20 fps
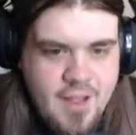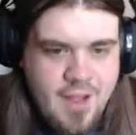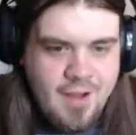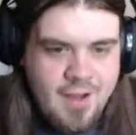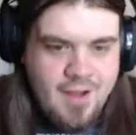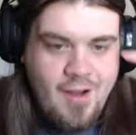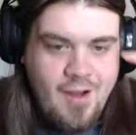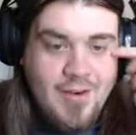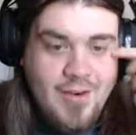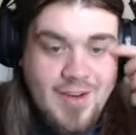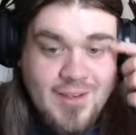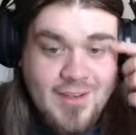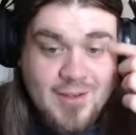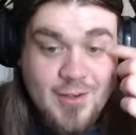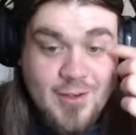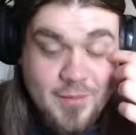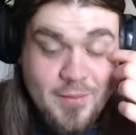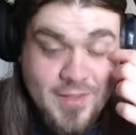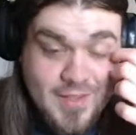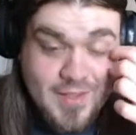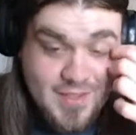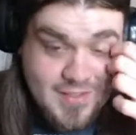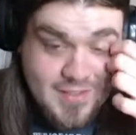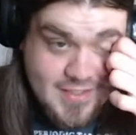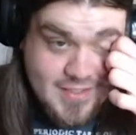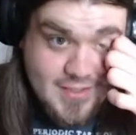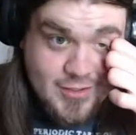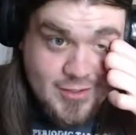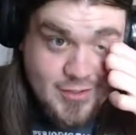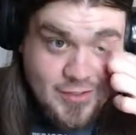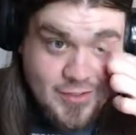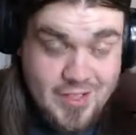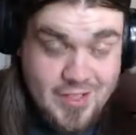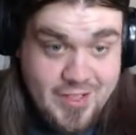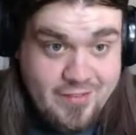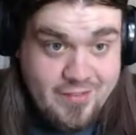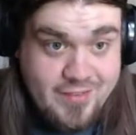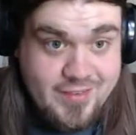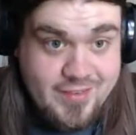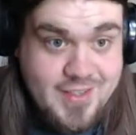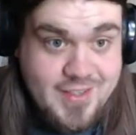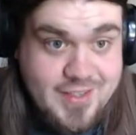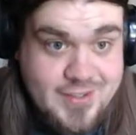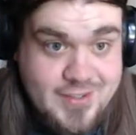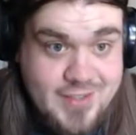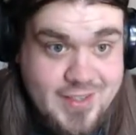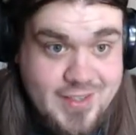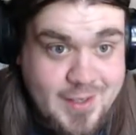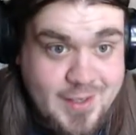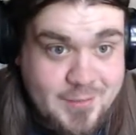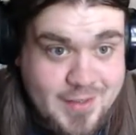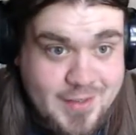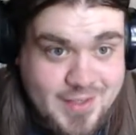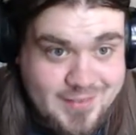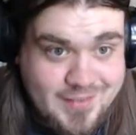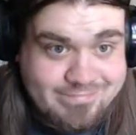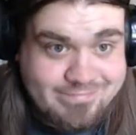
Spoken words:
Already 2 minutes into it, not even touched the game yet.